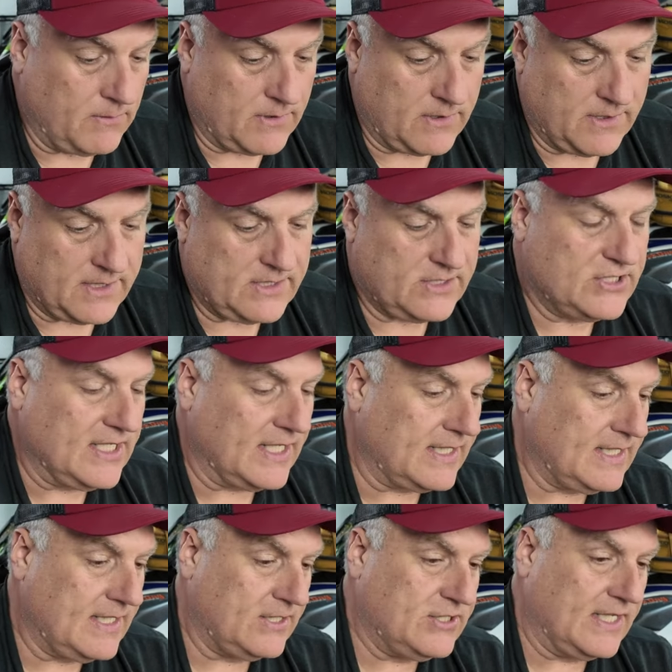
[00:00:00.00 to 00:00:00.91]
We're going
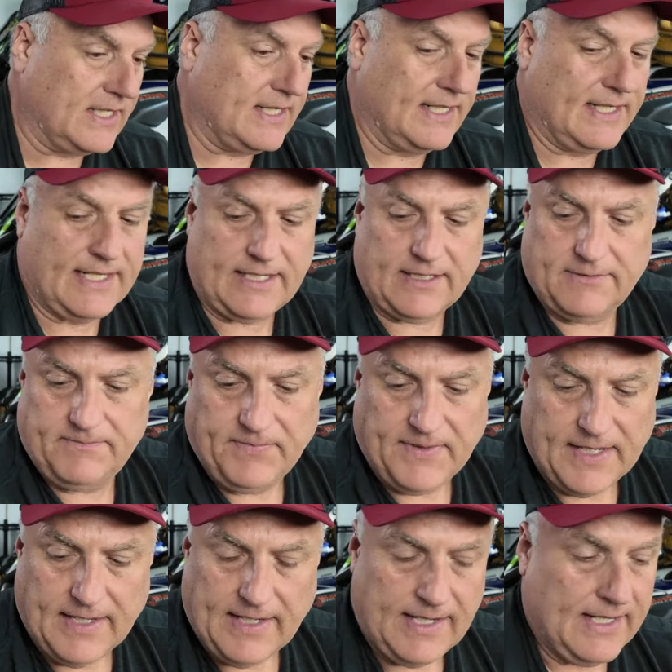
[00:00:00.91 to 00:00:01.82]
to check it
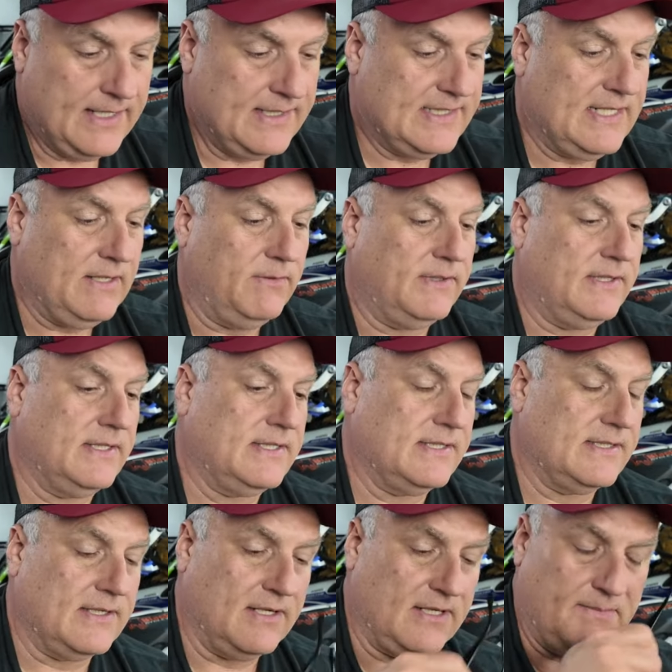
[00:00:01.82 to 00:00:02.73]
out and see what this
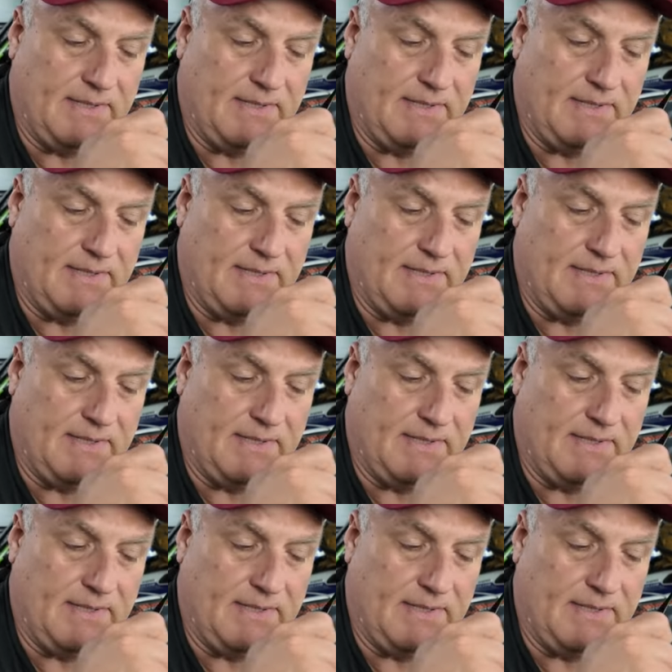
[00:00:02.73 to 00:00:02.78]
is all